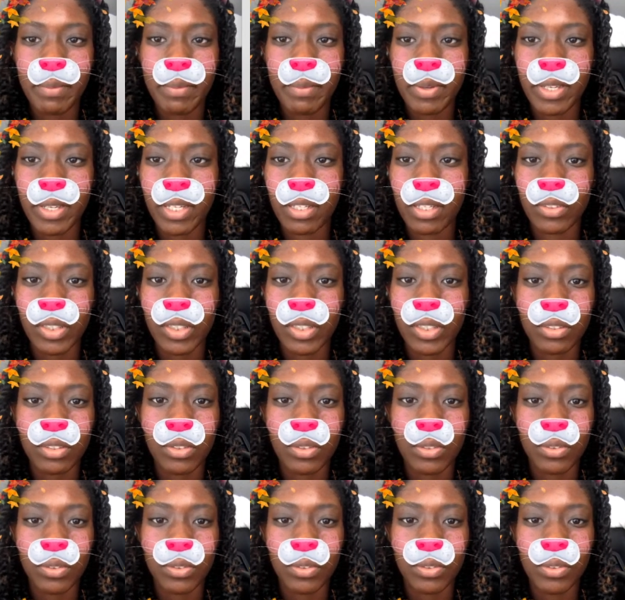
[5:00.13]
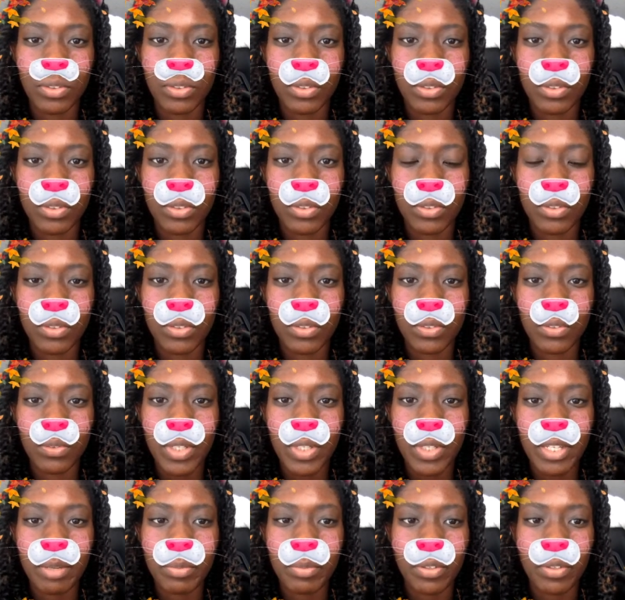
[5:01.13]
Okay, so what do I
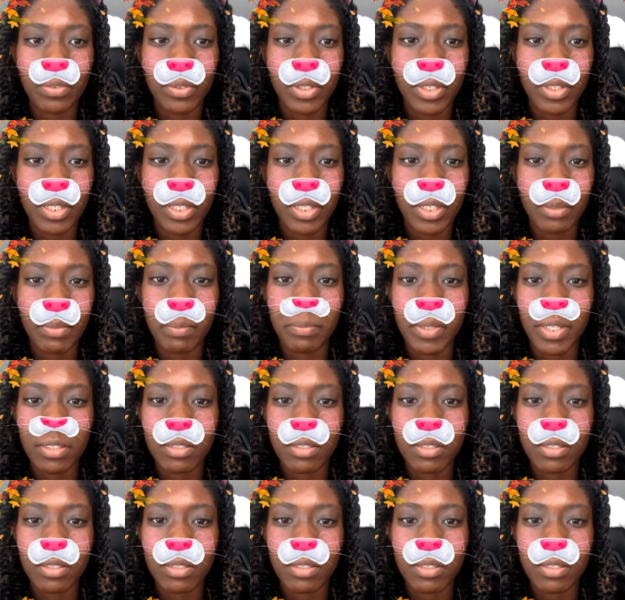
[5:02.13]
do? Pumpkins.